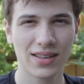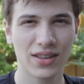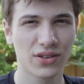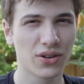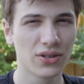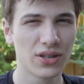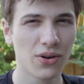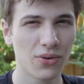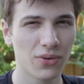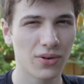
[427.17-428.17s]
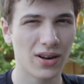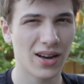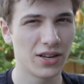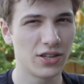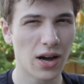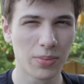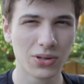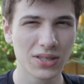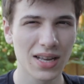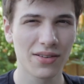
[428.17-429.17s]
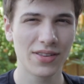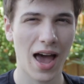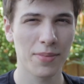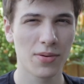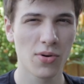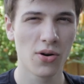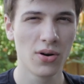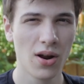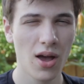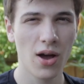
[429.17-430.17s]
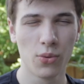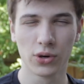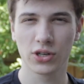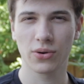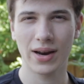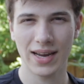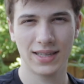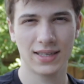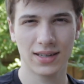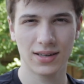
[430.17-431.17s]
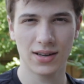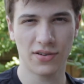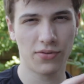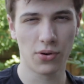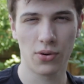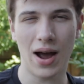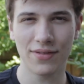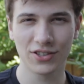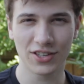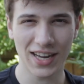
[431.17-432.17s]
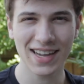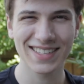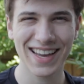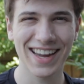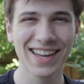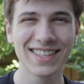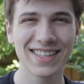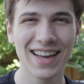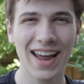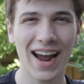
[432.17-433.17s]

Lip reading: there's also a double self-timer mode, which creates a photo after 10 seconds.